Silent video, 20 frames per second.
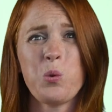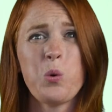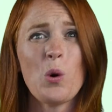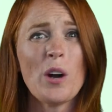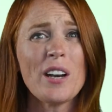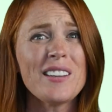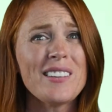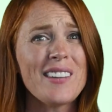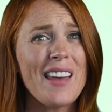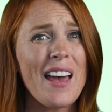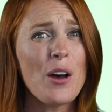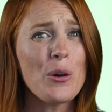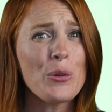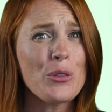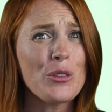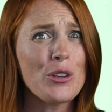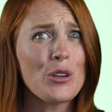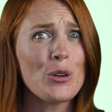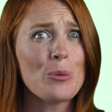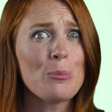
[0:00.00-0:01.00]
What does
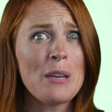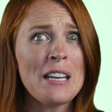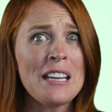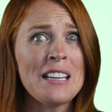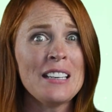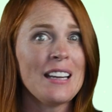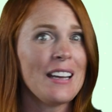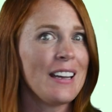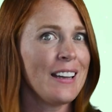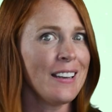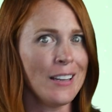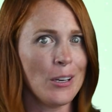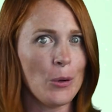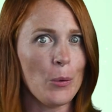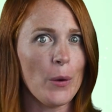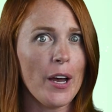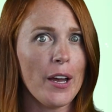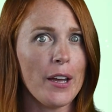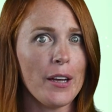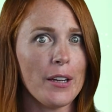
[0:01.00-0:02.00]
healthier mean
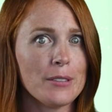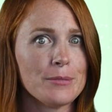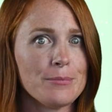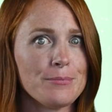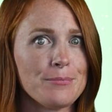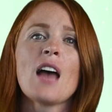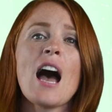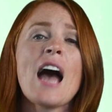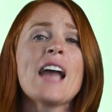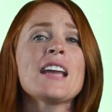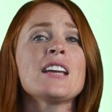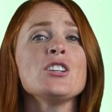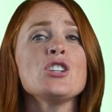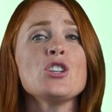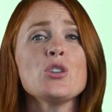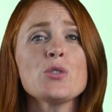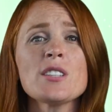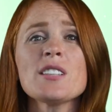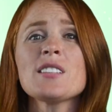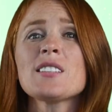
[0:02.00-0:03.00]
anyway? I can
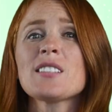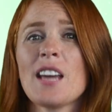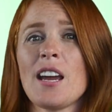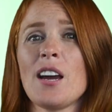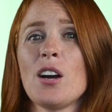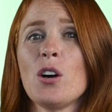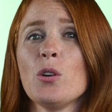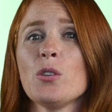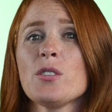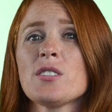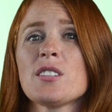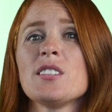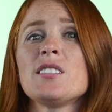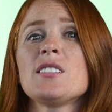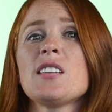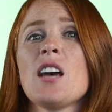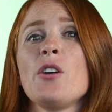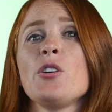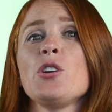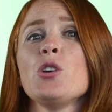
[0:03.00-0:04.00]
use a scale to
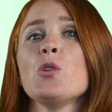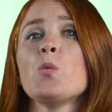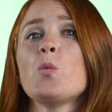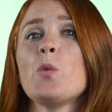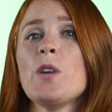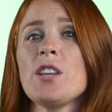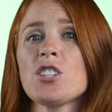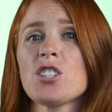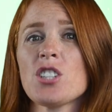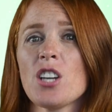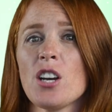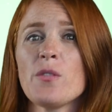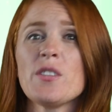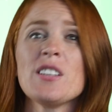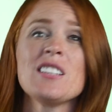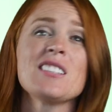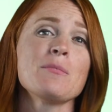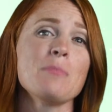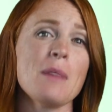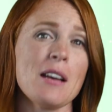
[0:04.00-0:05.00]
tell you which of
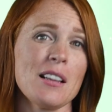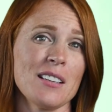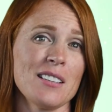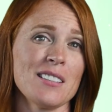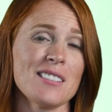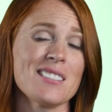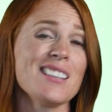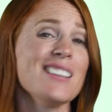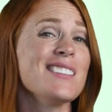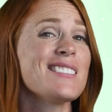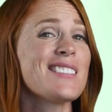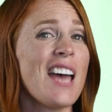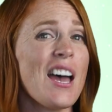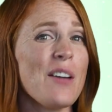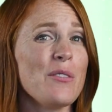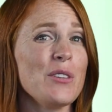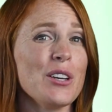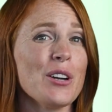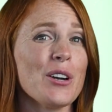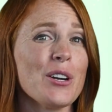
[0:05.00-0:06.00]
these melons is
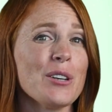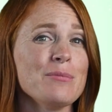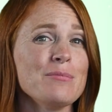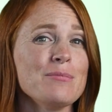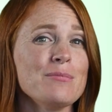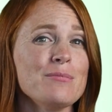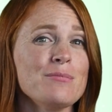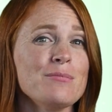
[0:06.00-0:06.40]
heavier.